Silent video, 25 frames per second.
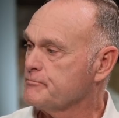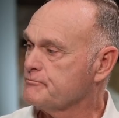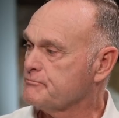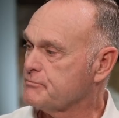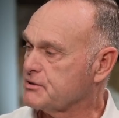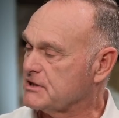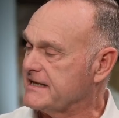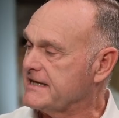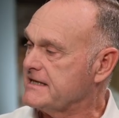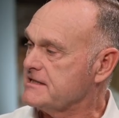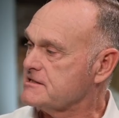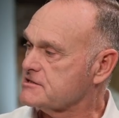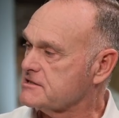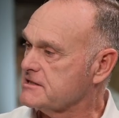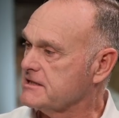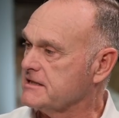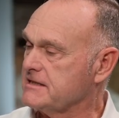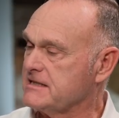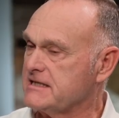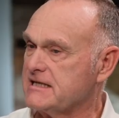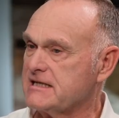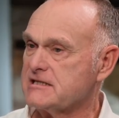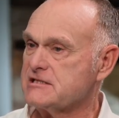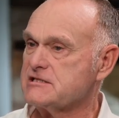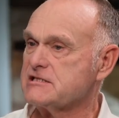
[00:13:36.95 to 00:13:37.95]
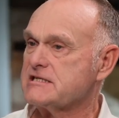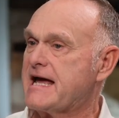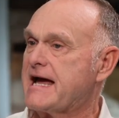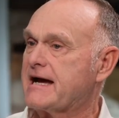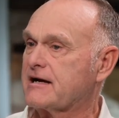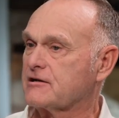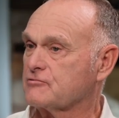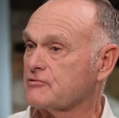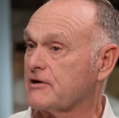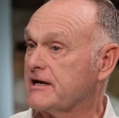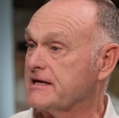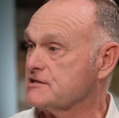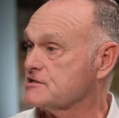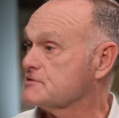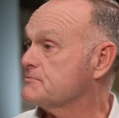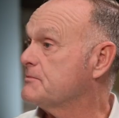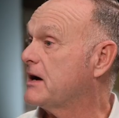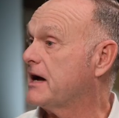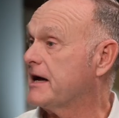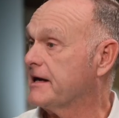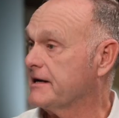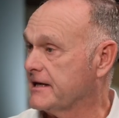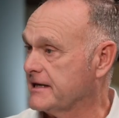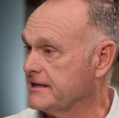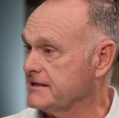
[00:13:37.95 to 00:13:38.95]
placed in the exact right
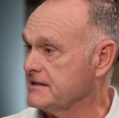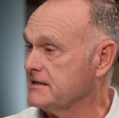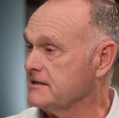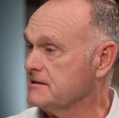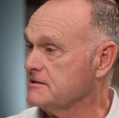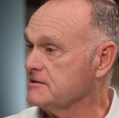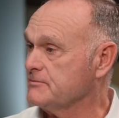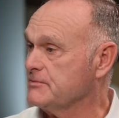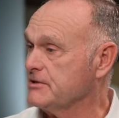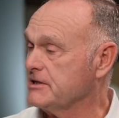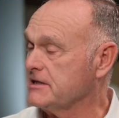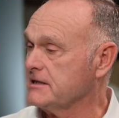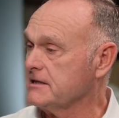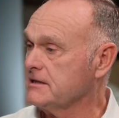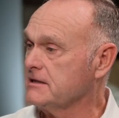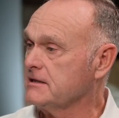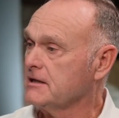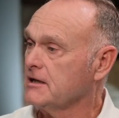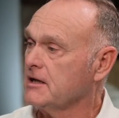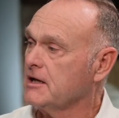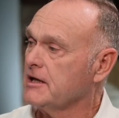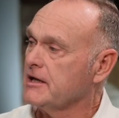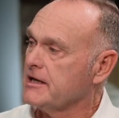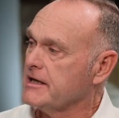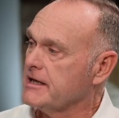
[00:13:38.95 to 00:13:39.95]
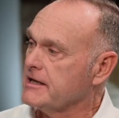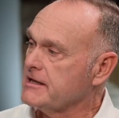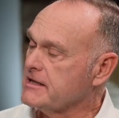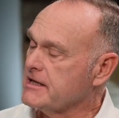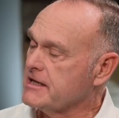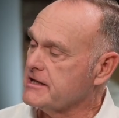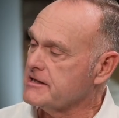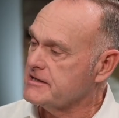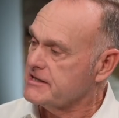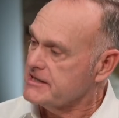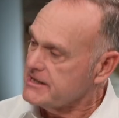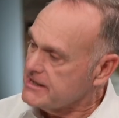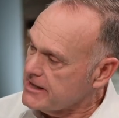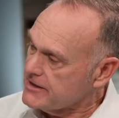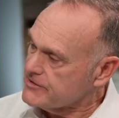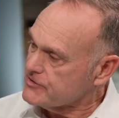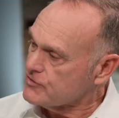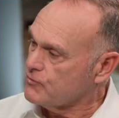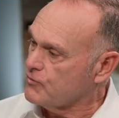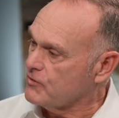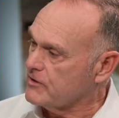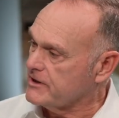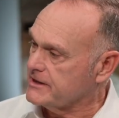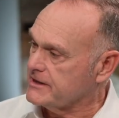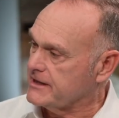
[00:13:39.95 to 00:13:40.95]
spot I need to be. The other
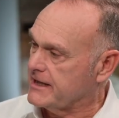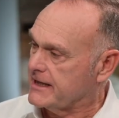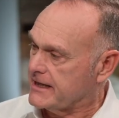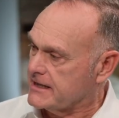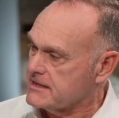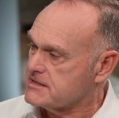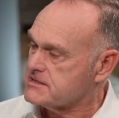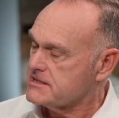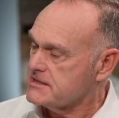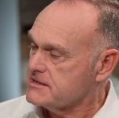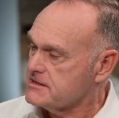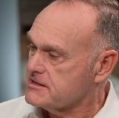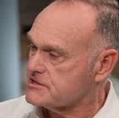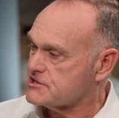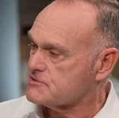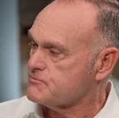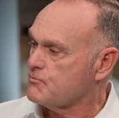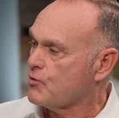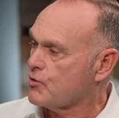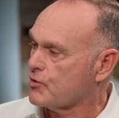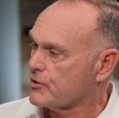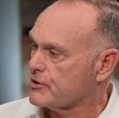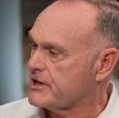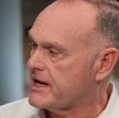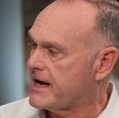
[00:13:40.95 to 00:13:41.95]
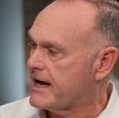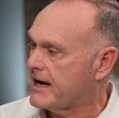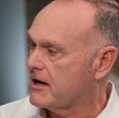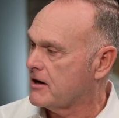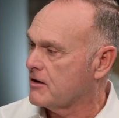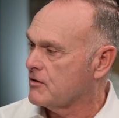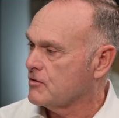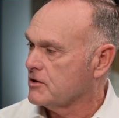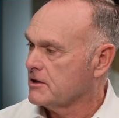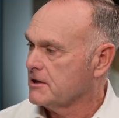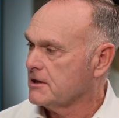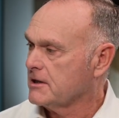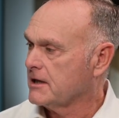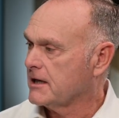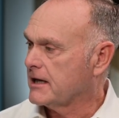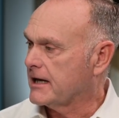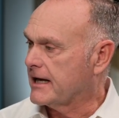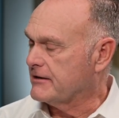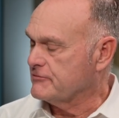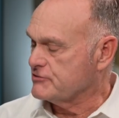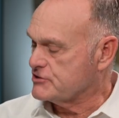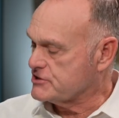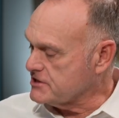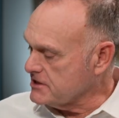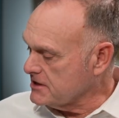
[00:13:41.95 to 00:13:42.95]
one, and I see this more now.
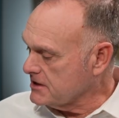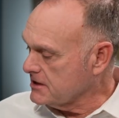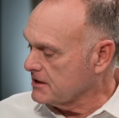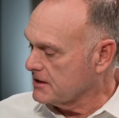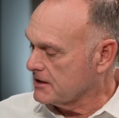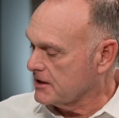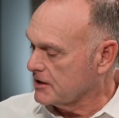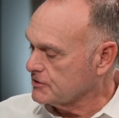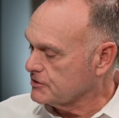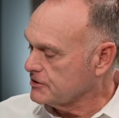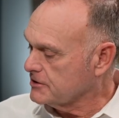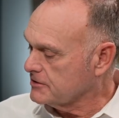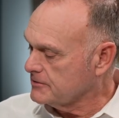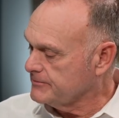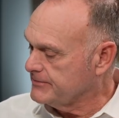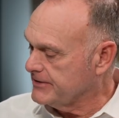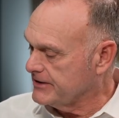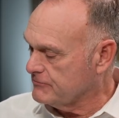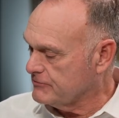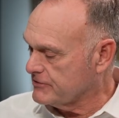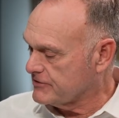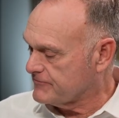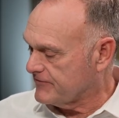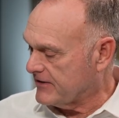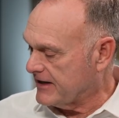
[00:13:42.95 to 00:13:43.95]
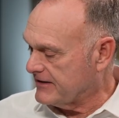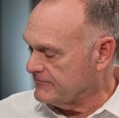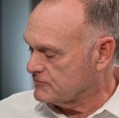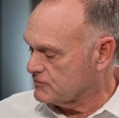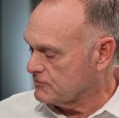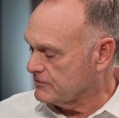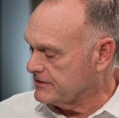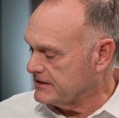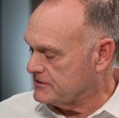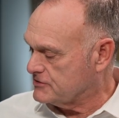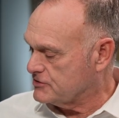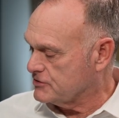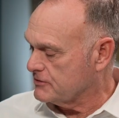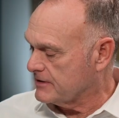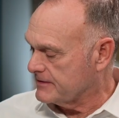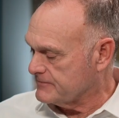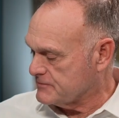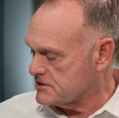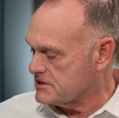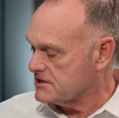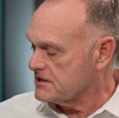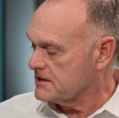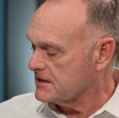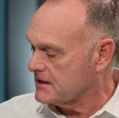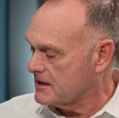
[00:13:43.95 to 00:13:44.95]
I was seeing it a little bit with 522. I'm
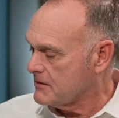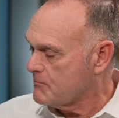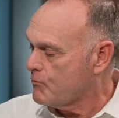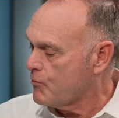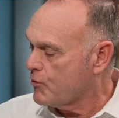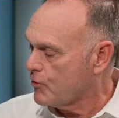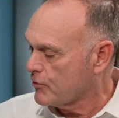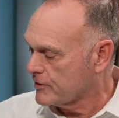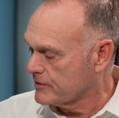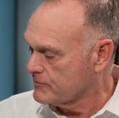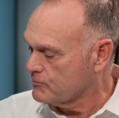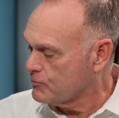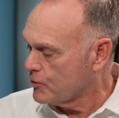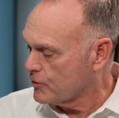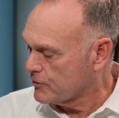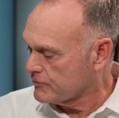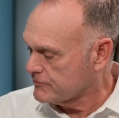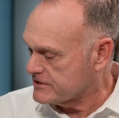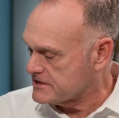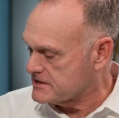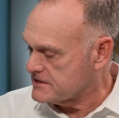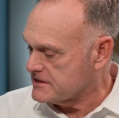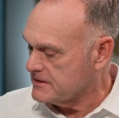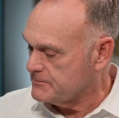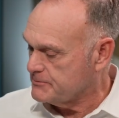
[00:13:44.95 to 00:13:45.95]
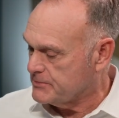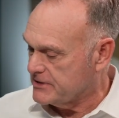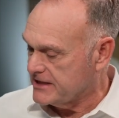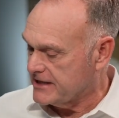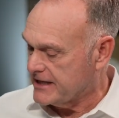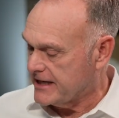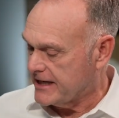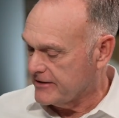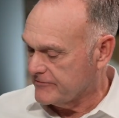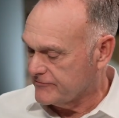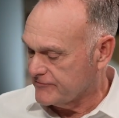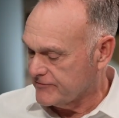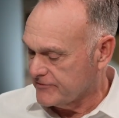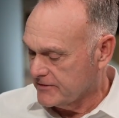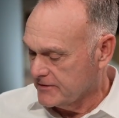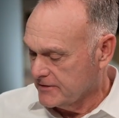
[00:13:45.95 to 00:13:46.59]
seeing it more and more with CPF.